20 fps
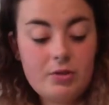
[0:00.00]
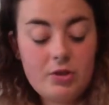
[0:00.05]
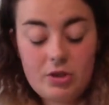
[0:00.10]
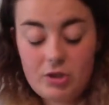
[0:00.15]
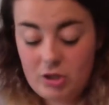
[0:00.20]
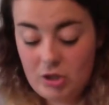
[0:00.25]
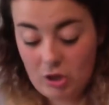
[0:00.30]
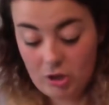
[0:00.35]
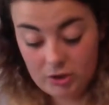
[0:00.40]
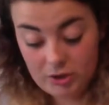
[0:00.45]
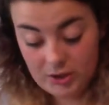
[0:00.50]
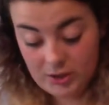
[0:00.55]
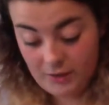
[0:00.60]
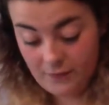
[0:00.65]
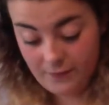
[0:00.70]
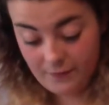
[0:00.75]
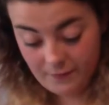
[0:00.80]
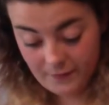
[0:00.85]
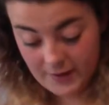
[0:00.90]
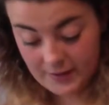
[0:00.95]
Just lots of
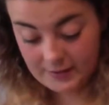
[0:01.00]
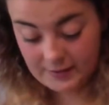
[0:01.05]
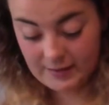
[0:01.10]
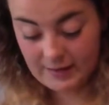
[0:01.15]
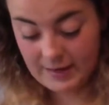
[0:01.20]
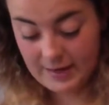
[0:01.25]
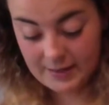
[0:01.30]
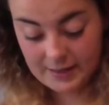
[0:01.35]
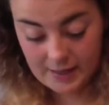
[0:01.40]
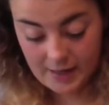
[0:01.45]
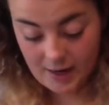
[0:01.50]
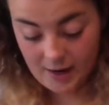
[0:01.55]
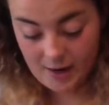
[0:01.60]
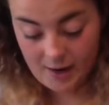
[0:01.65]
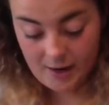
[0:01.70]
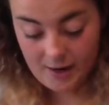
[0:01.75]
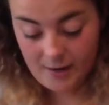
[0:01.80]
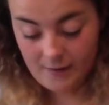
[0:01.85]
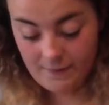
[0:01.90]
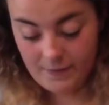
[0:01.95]
different things.
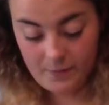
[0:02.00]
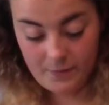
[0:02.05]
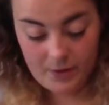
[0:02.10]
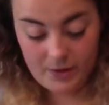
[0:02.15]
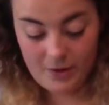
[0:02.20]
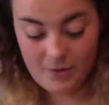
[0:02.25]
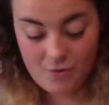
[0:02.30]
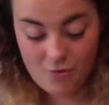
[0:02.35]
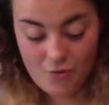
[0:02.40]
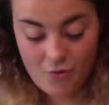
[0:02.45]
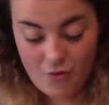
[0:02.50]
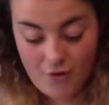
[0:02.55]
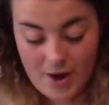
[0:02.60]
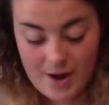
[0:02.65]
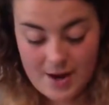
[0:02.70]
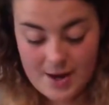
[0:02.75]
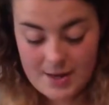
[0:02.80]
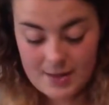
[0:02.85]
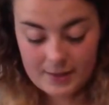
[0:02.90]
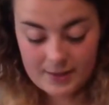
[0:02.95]
Glitter, if you want to go
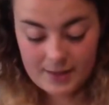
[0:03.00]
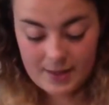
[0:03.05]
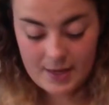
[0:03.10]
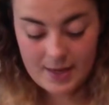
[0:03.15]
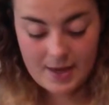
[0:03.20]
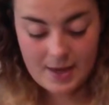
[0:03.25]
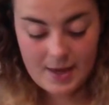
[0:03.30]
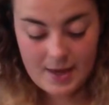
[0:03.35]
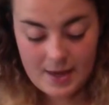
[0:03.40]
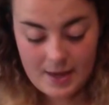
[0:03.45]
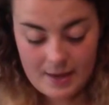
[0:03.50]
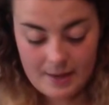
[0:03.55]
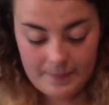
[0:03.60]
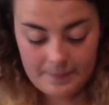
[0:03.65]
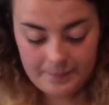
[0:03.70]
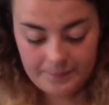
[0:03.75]
crazy.